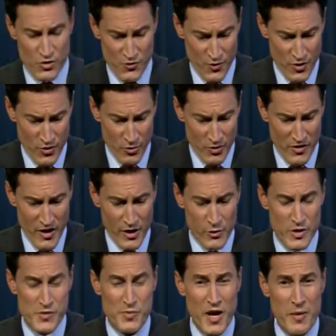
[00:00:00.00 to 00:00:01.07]
goes further with
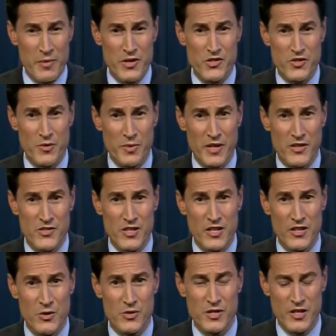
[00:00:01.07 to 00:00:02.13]
Hungary's prime minister because he
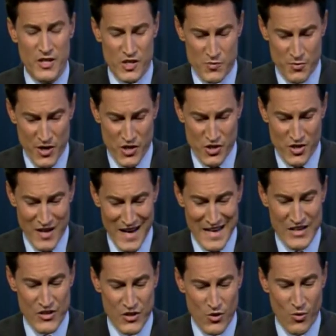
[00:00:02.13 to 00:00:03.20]
used the expression
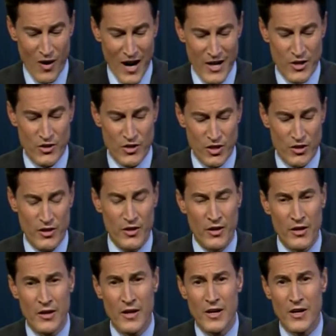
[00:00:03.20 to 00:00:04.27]
a new iron
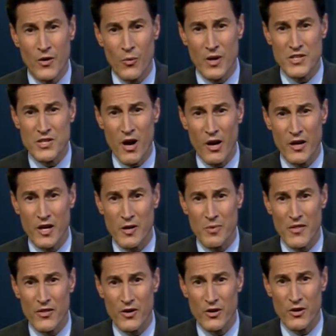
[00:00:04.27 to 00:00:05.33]
curtain when talking
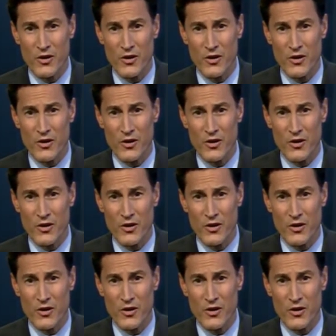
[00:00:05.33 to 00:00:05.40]
about the